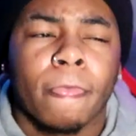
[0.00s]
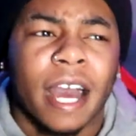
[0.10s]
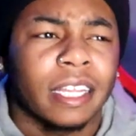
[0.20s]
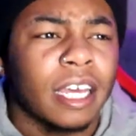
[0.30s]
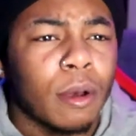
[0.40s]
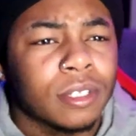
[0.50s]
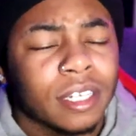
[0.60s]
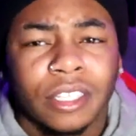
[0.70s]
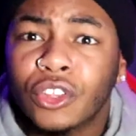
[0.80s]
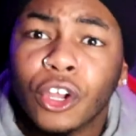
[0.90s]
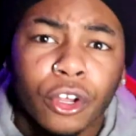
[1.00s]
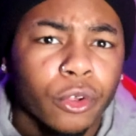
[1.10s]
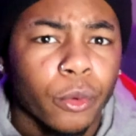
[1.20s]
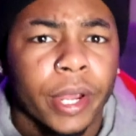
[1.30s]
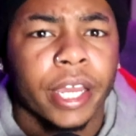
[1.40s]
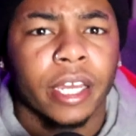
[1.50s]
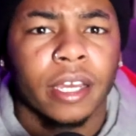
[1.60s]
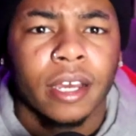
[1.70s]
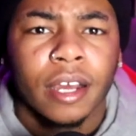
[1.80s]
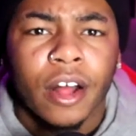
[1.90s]
I think I was in third grade
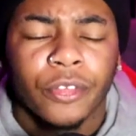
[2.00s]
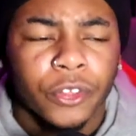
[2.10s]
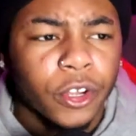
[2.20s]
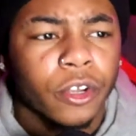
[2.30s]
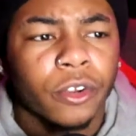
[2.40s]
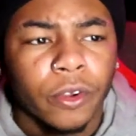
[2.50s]
third